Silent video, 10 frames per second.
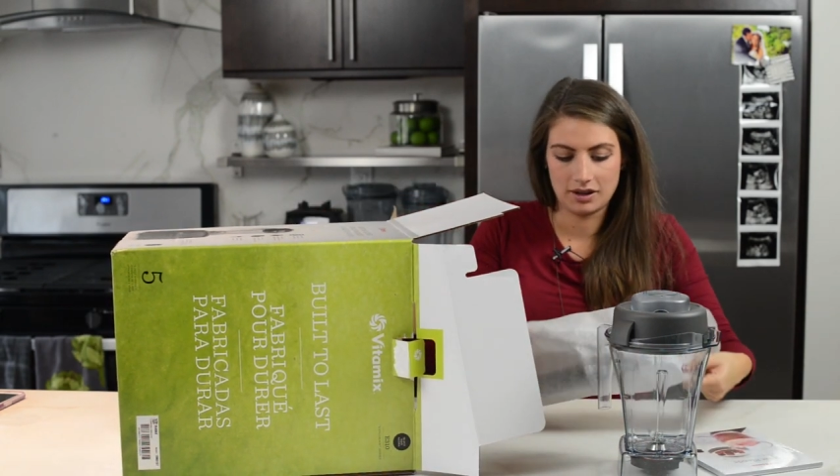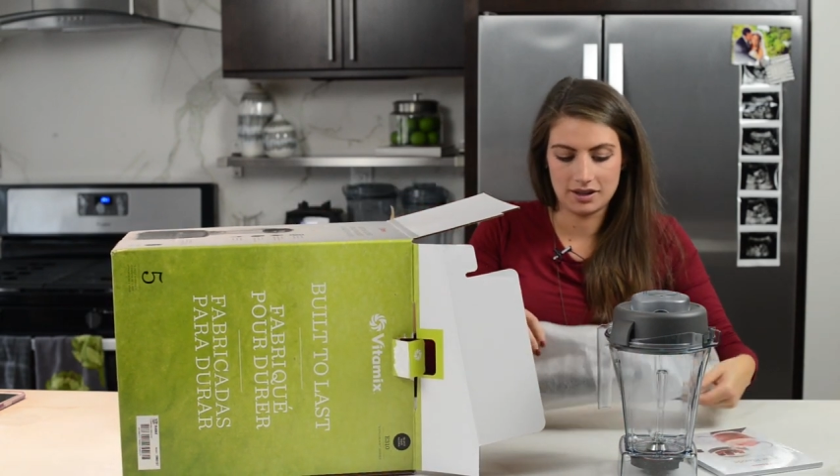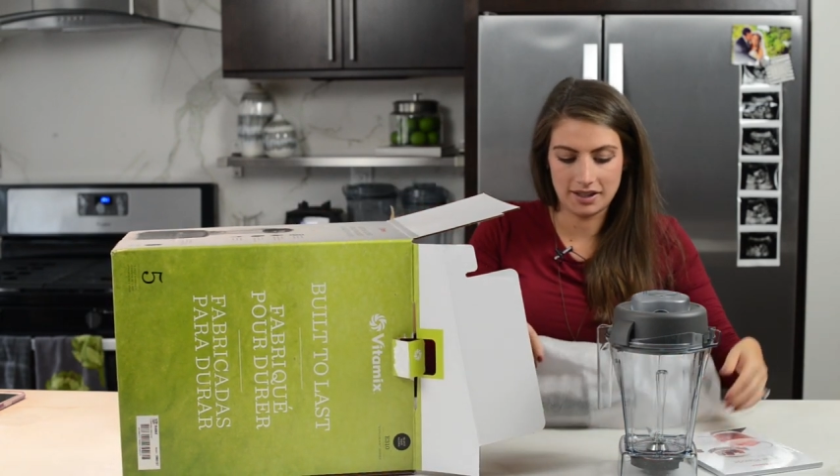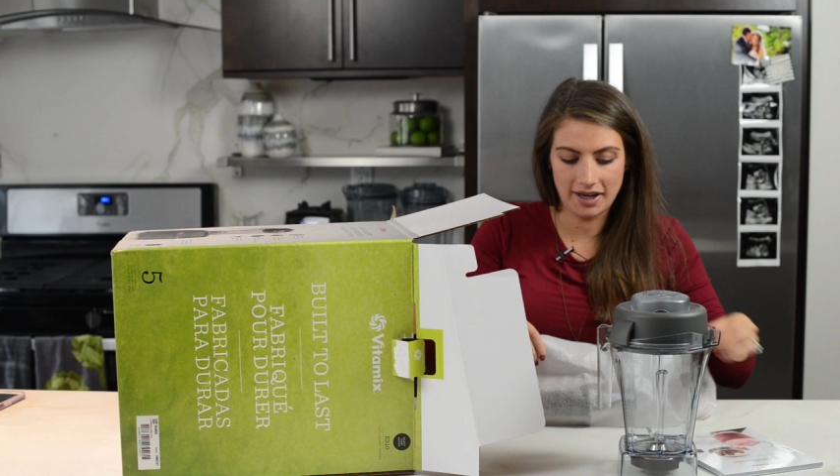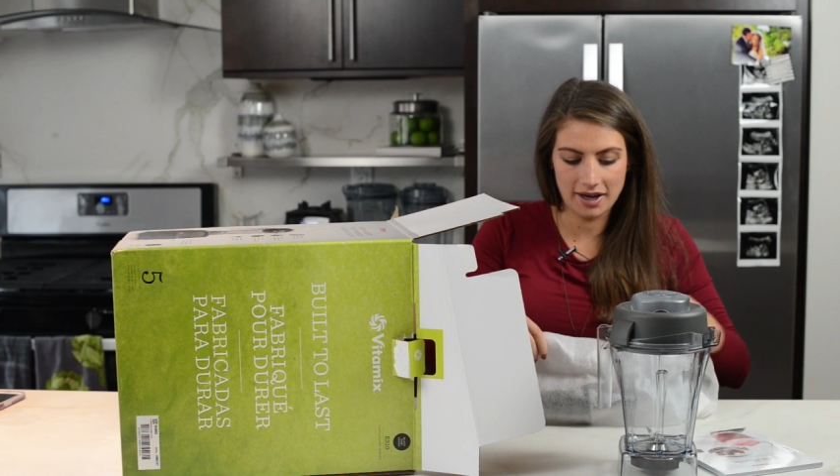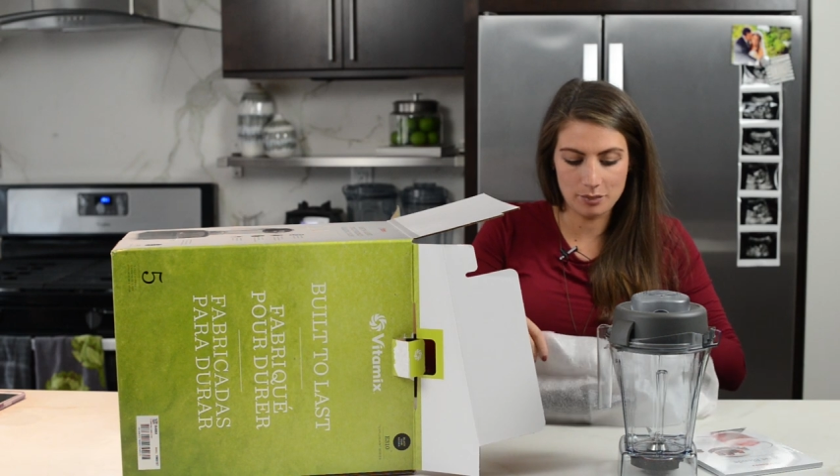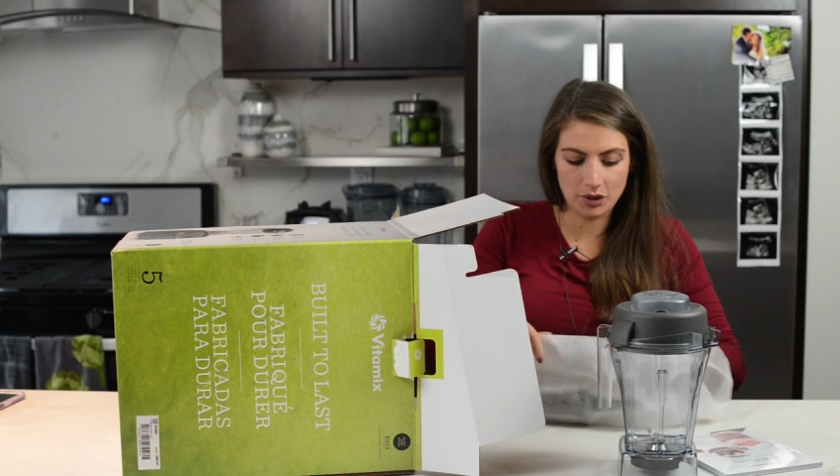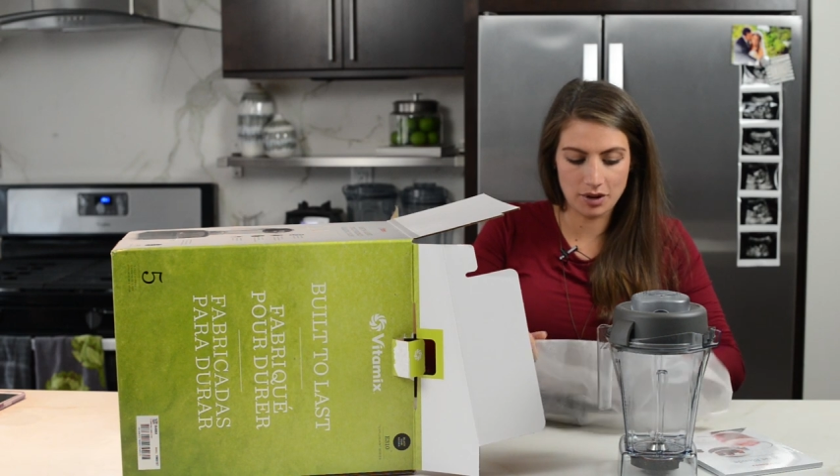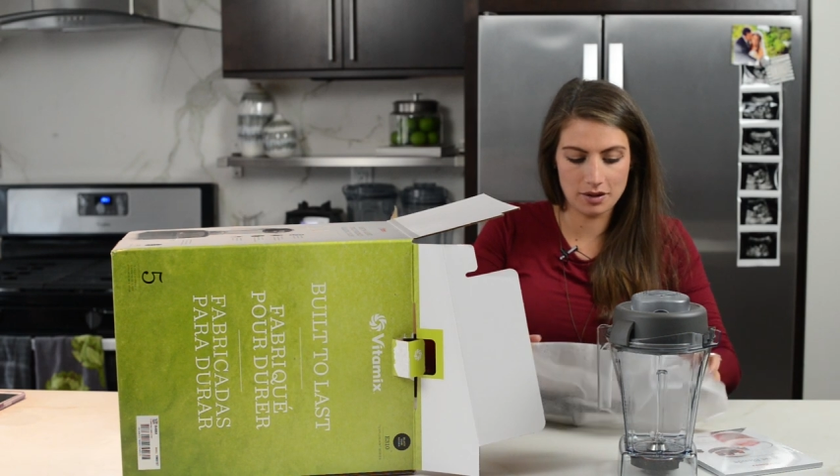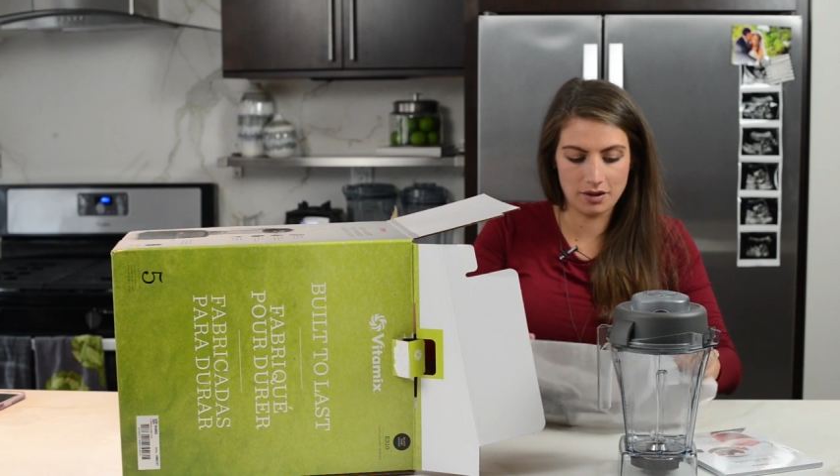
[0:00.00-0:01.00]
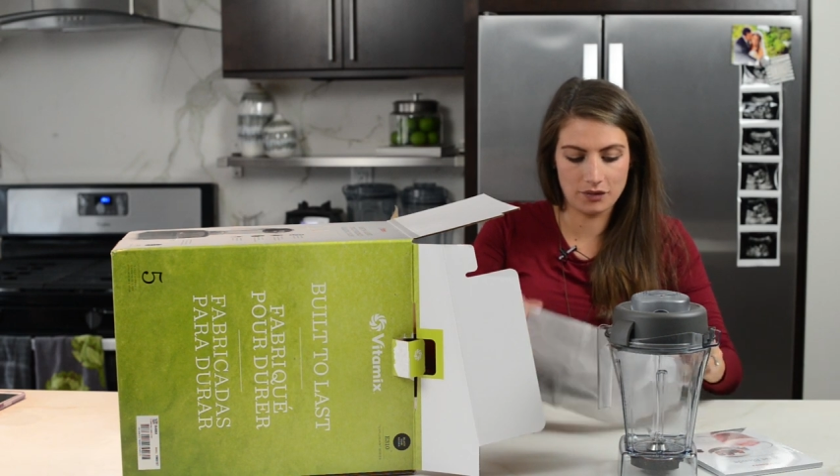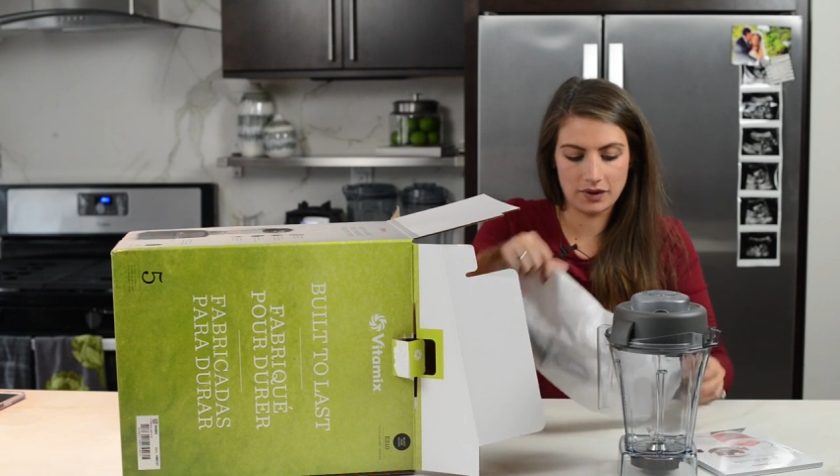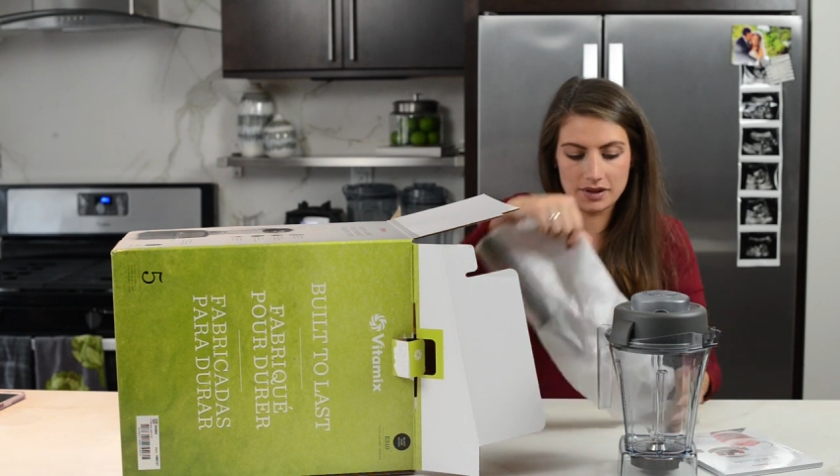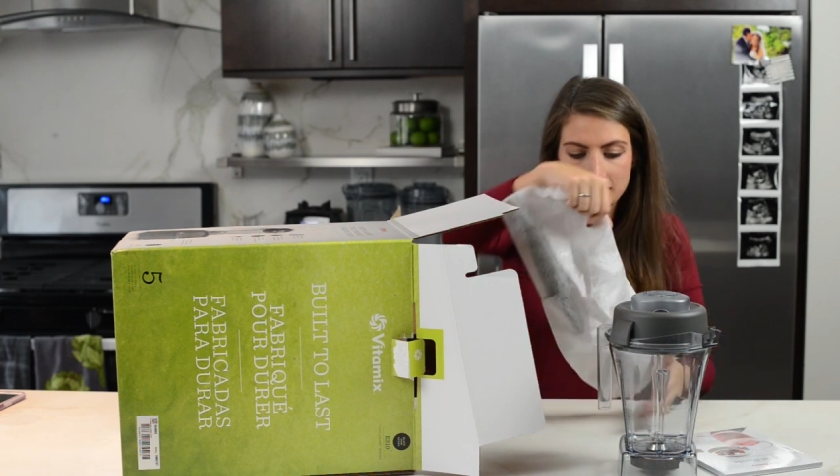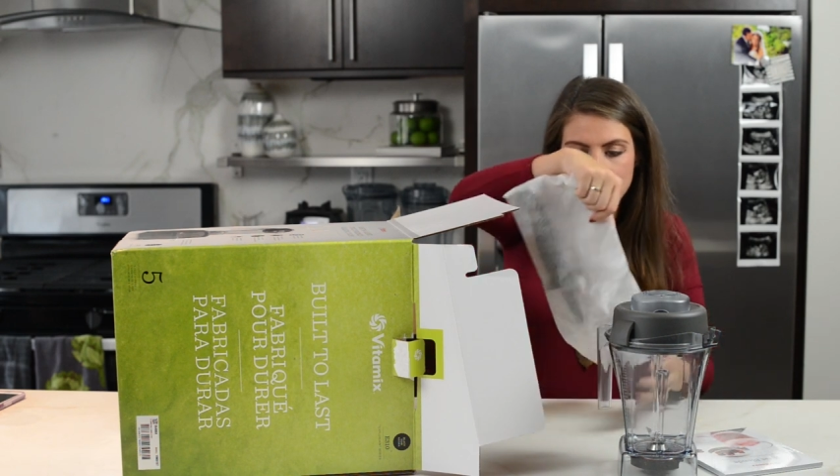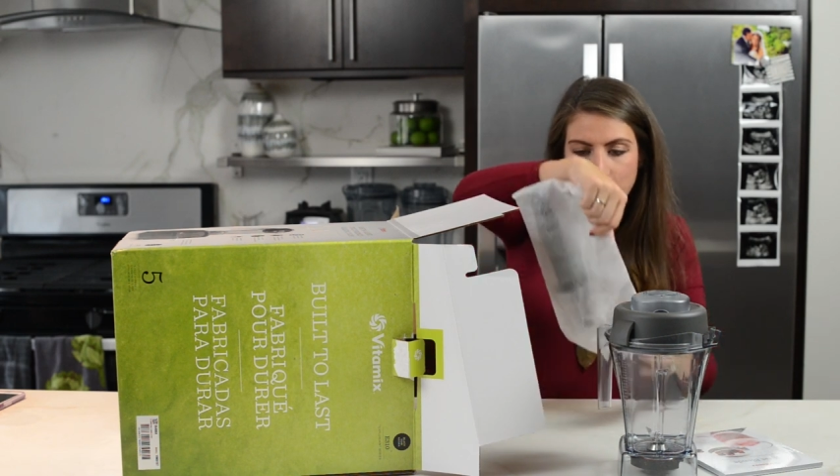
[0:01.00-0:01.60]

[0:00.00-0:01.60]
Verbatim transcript: Tamper that fits the